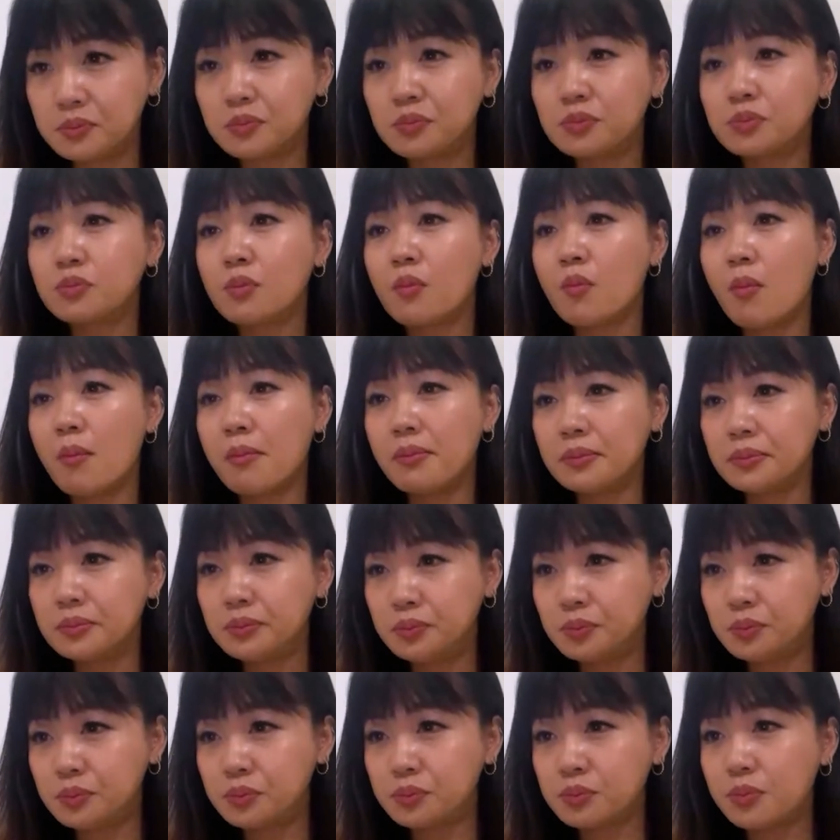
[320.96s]
Thus was
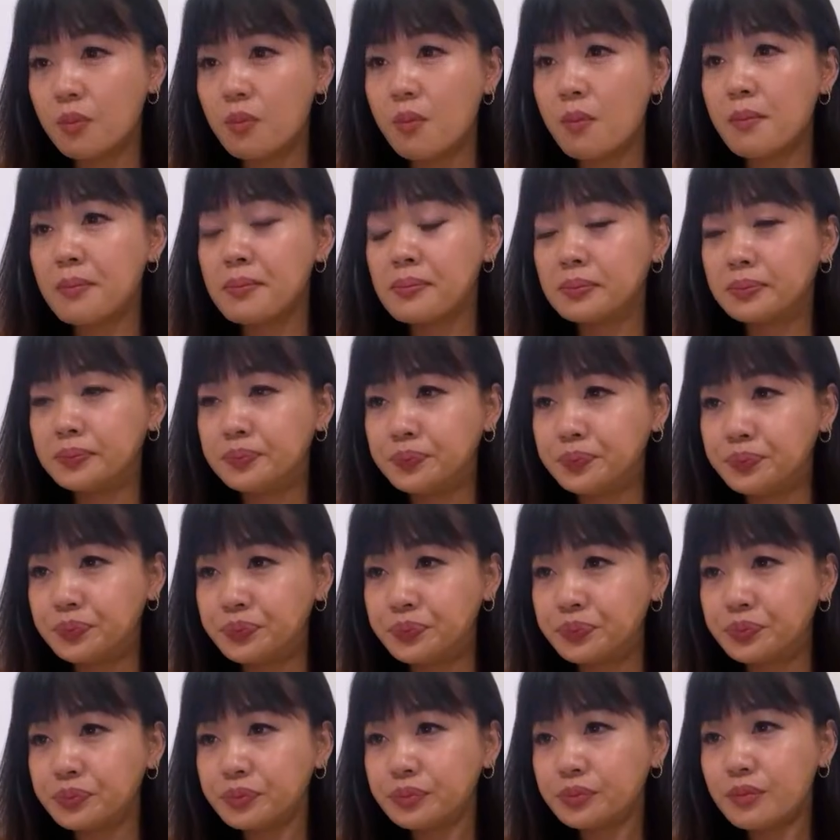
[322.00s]
born the first
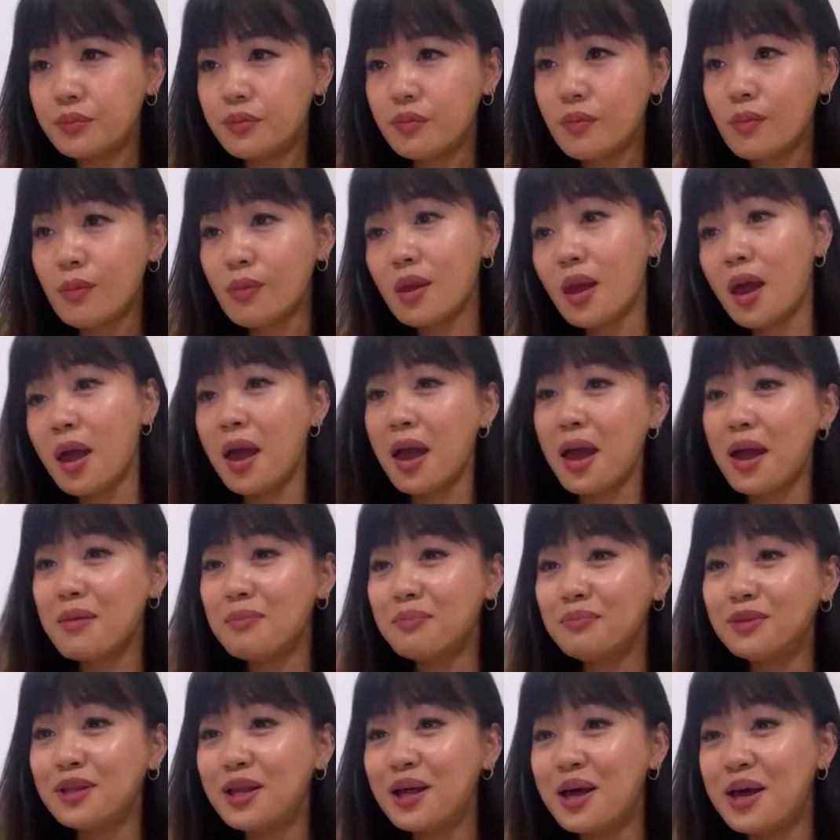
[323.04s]
adaptation,
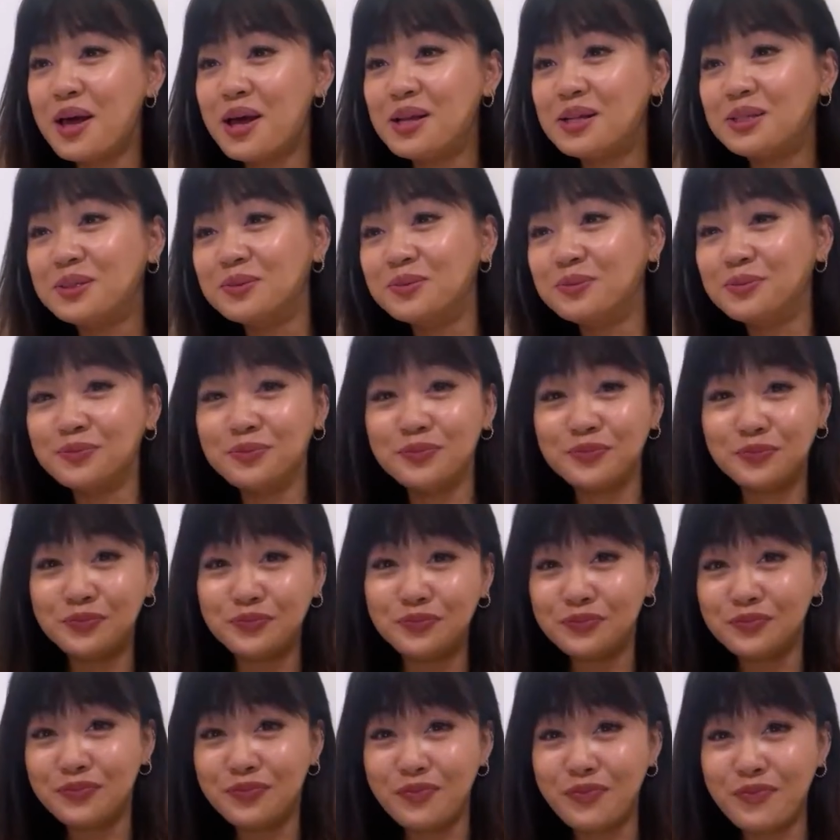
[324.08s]
Hamlet the Clown Prince.